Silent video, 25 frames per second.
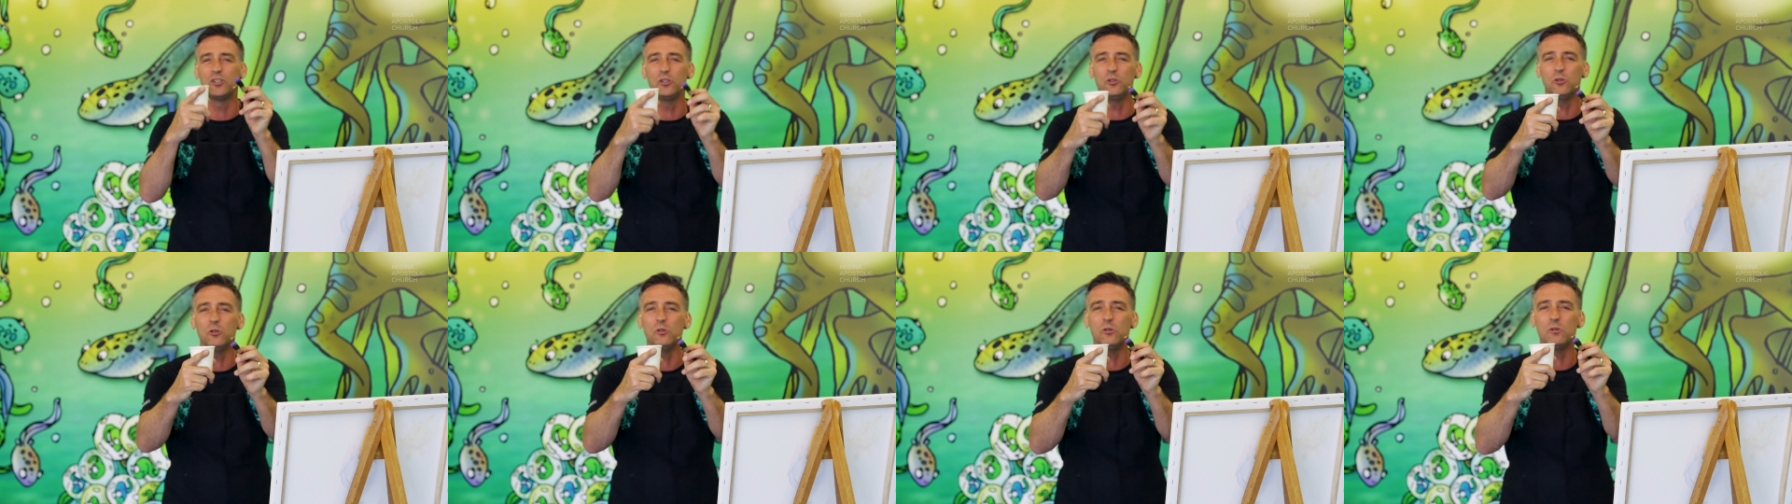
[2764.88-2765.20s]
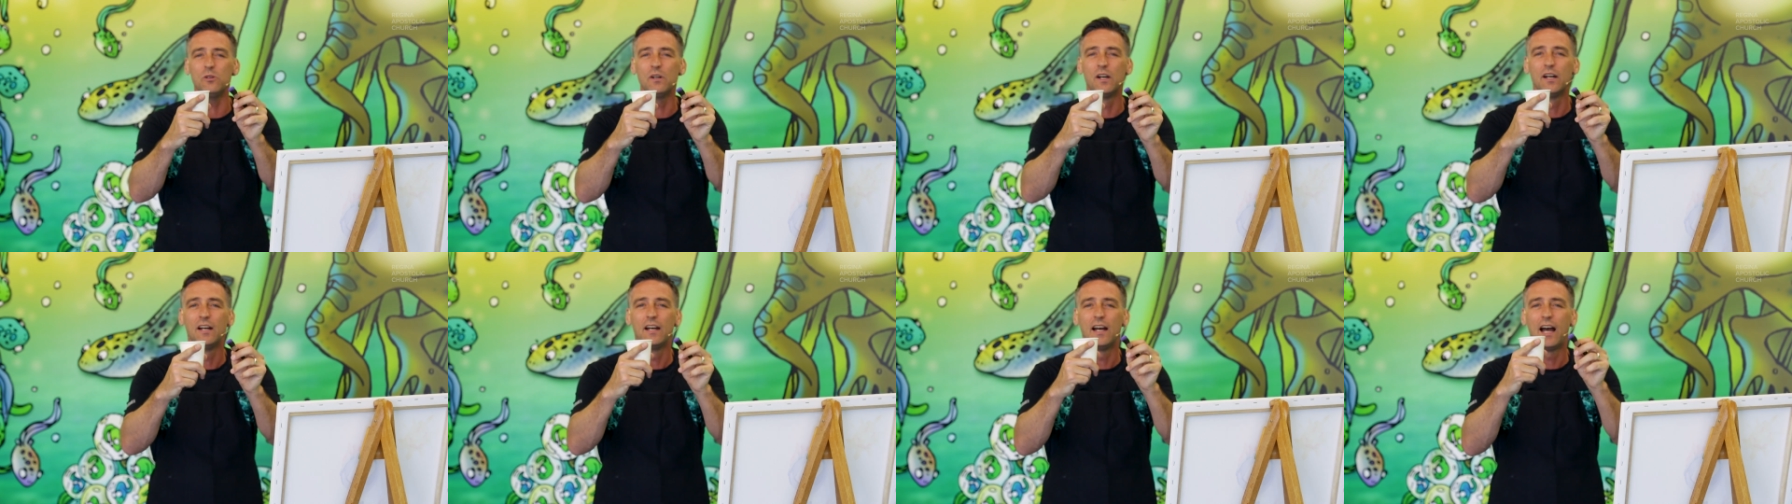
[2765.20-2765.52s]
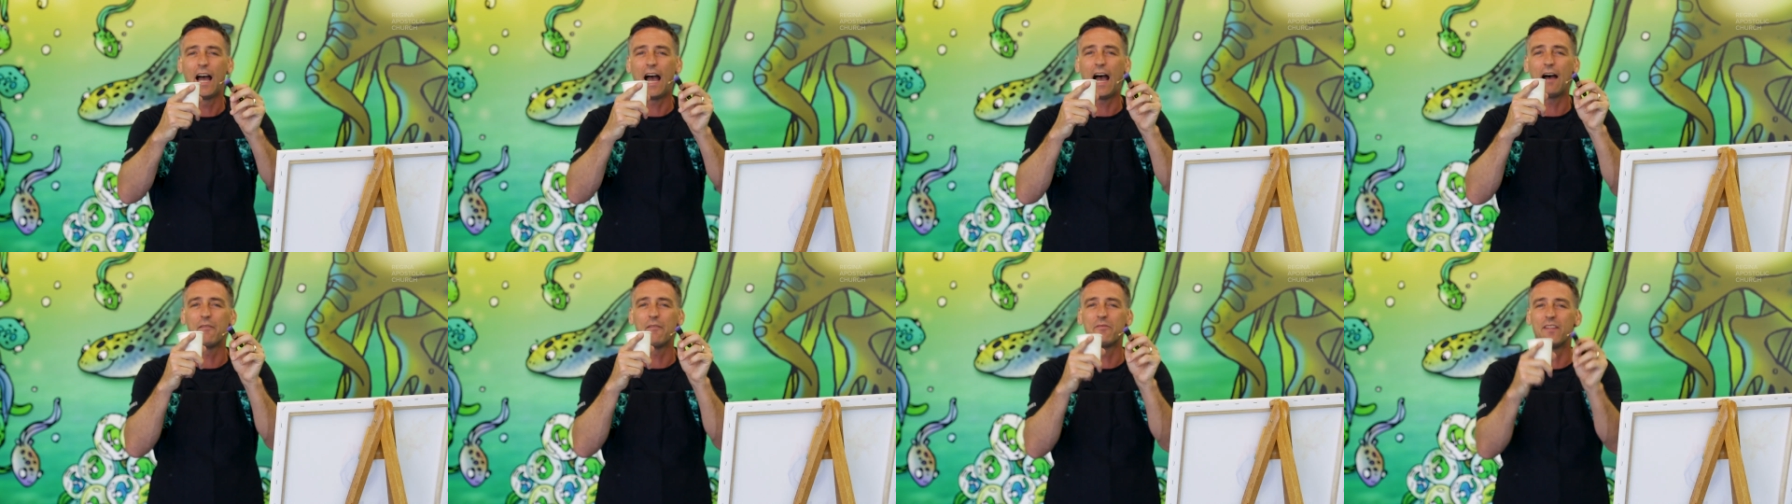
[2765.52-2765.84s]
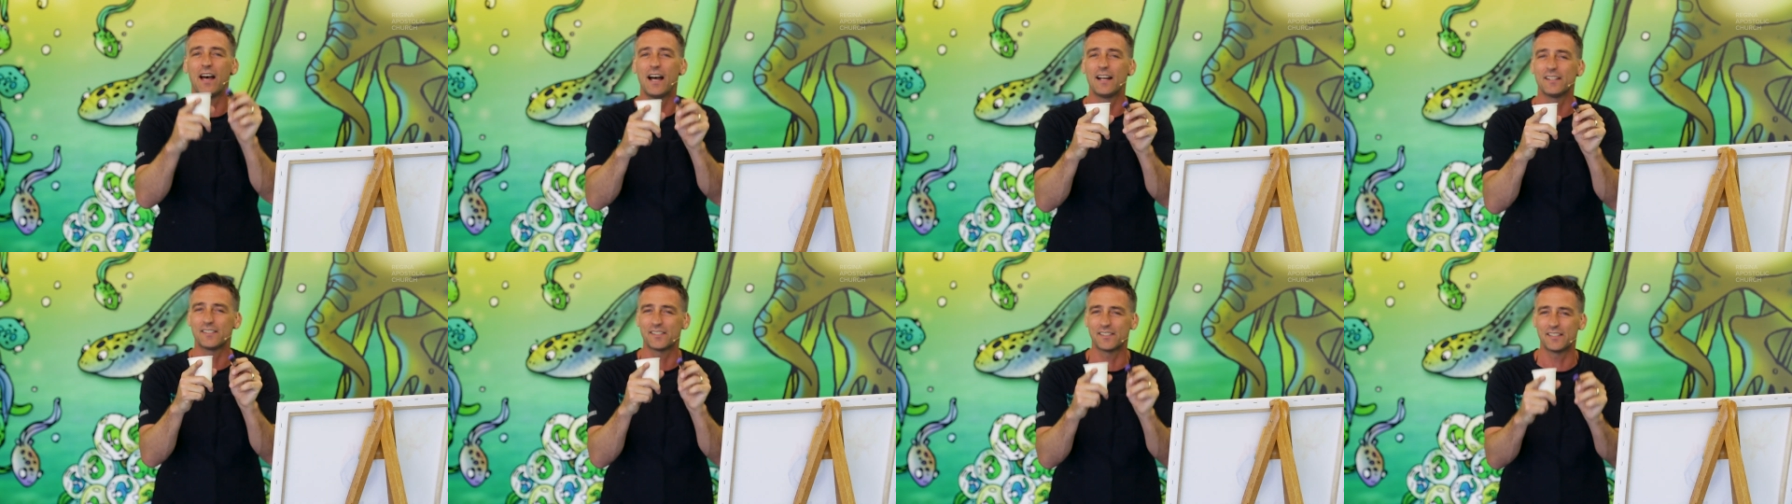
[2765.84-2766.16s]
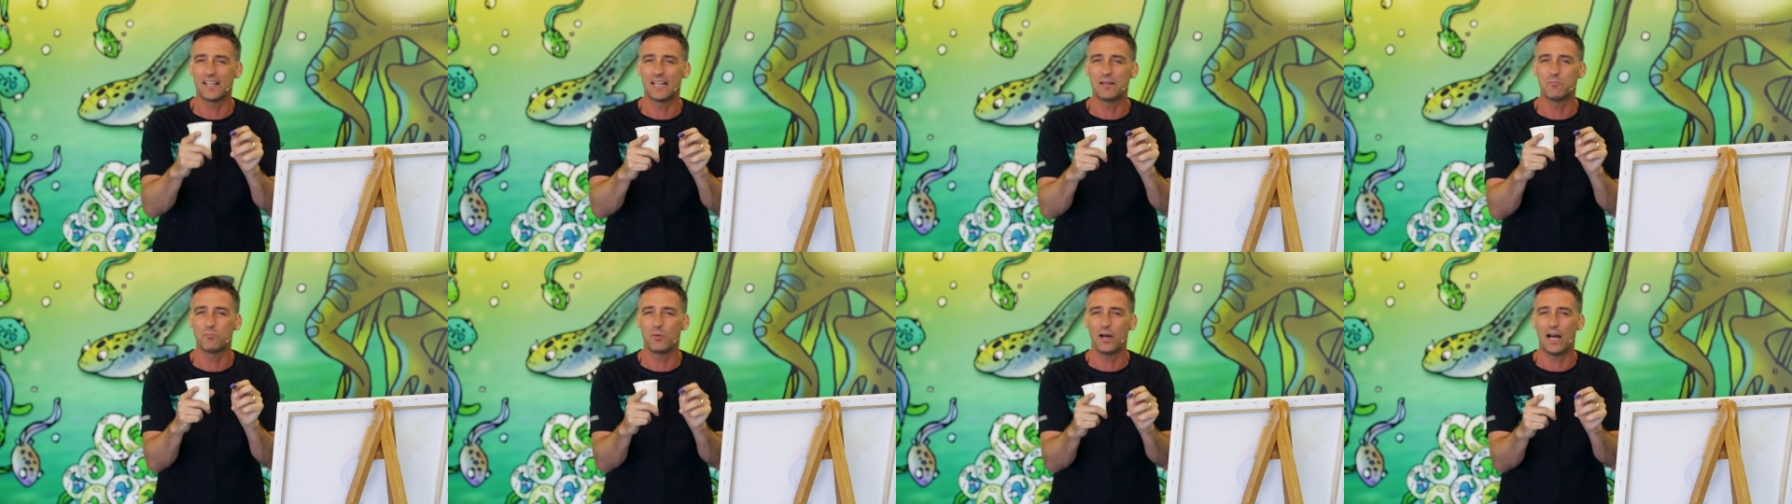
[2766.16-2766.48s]
you have that
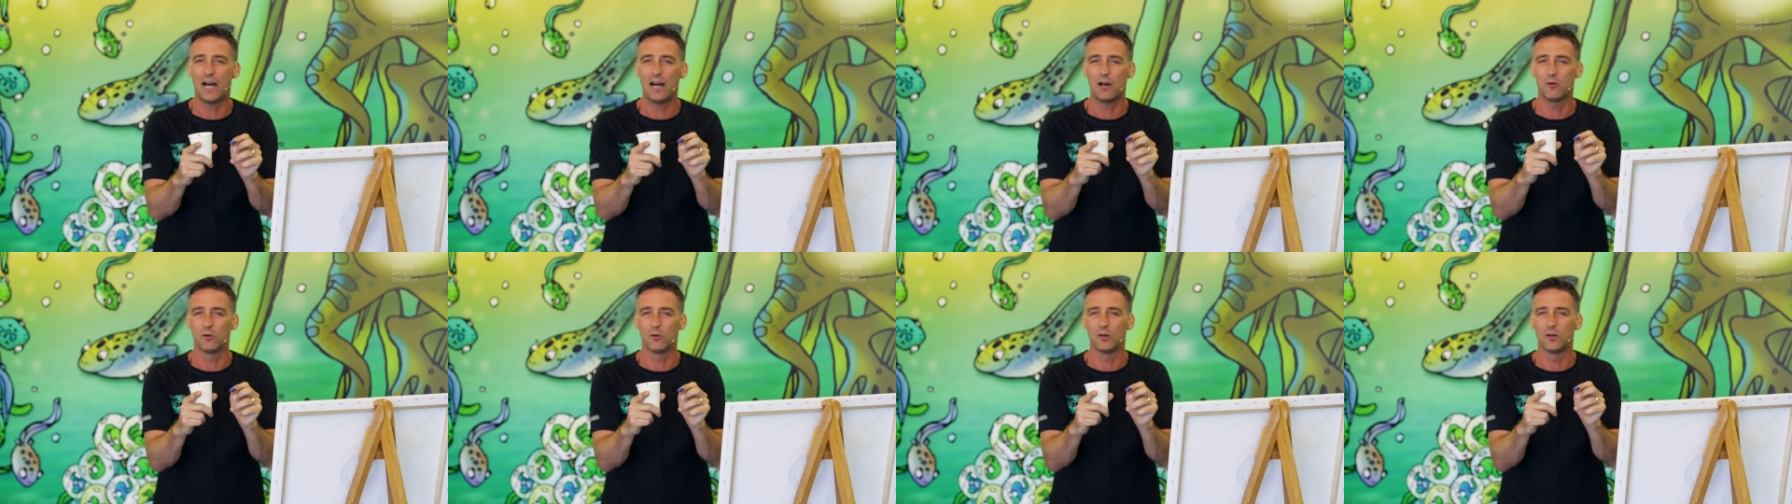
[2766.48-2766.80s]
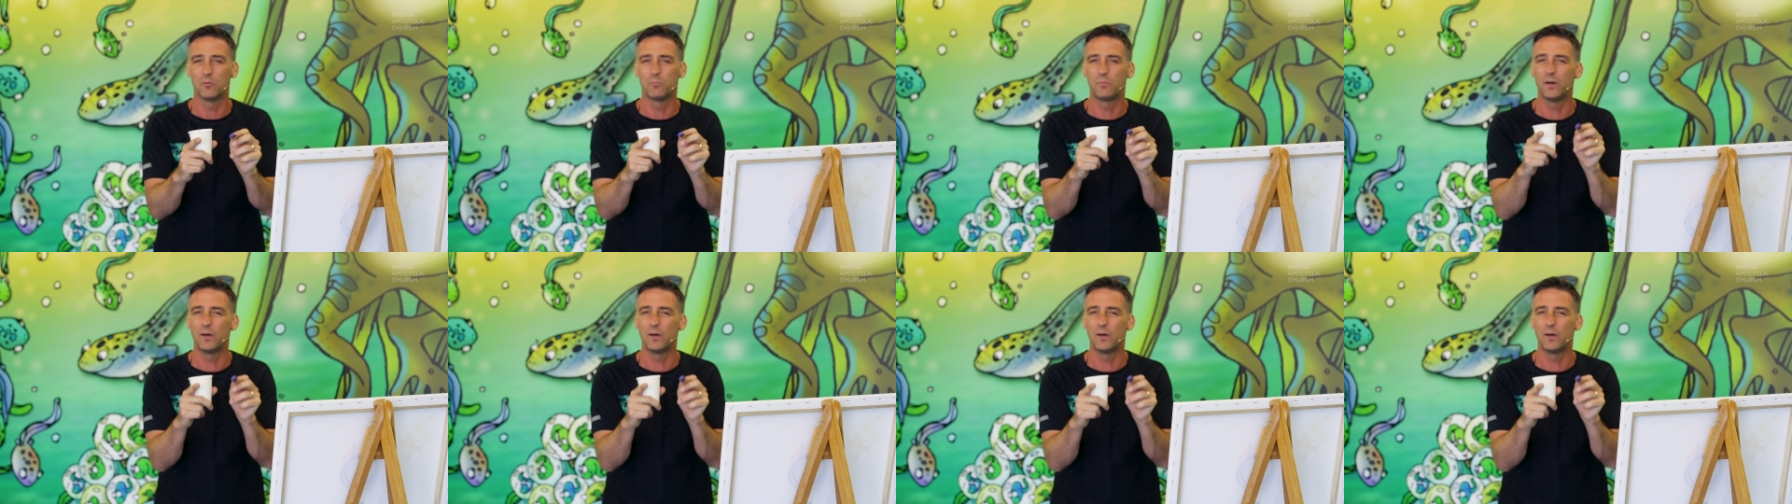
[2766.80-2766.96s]
same power.